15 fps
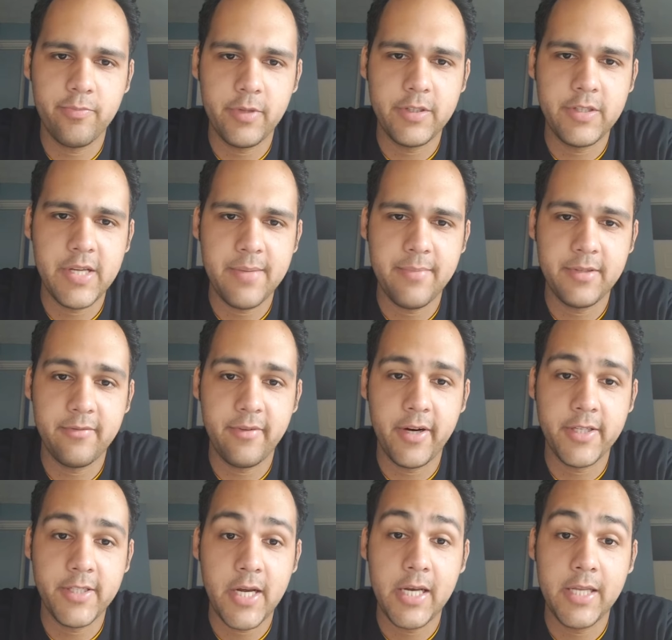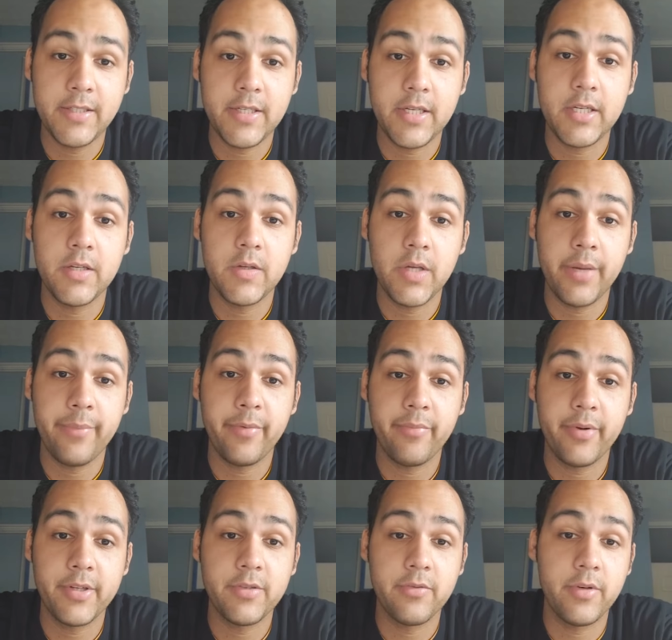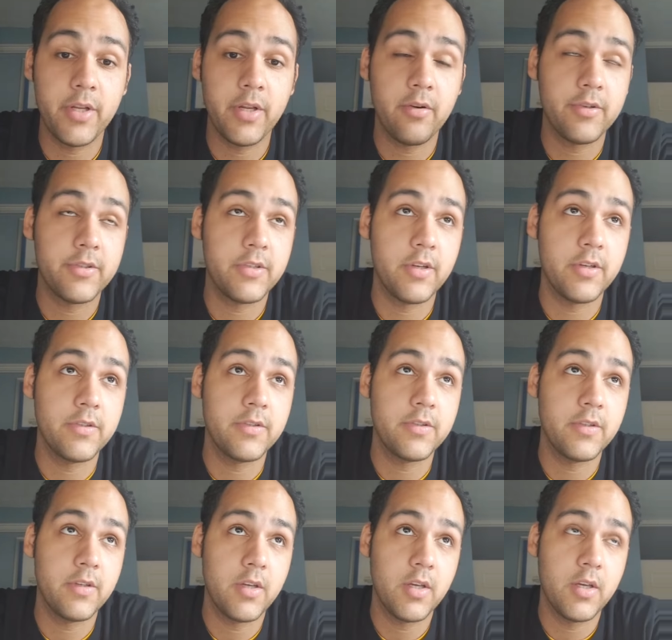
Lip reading: The team is very talented. I'm impressed with the youngsters.